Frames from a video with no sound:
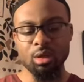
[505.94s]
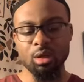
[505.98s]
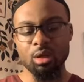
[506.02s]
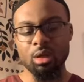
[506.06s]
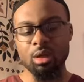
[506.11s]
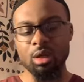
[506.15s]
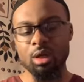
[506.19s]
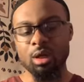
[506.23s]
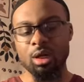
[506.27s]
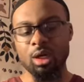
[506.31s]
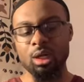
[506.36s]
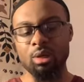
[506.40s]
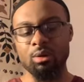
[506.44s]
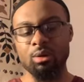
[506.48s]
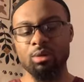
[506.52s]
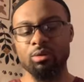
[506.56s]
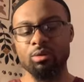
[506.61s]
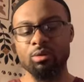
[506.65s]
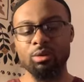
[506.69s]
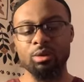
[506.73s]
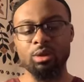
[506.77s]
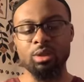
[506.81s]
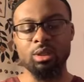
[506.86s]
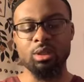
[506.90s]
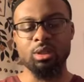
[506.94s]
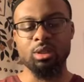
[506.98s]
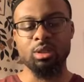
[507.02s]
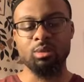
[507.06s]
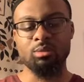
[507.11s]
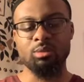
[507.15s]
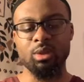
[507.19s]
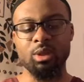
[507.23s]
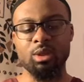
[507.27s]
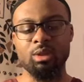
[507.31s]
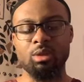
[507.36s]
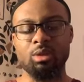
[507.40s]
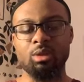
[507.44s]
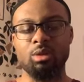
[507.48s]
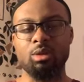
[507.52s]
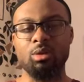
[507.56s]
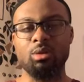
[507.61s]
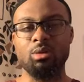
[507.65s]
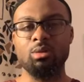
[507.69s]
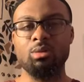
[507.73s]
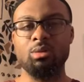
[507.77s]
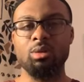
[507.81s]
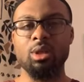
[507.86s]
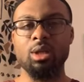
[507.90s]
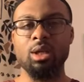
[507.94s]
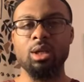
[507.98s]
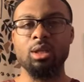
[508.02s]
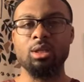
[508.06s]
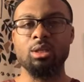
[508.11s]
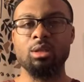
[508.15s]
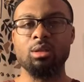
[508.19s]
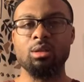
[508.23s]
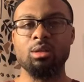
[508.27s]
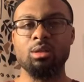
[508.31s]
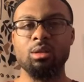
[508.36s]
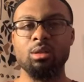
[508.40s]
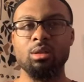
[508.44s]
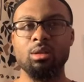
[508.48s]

However, it's something to know that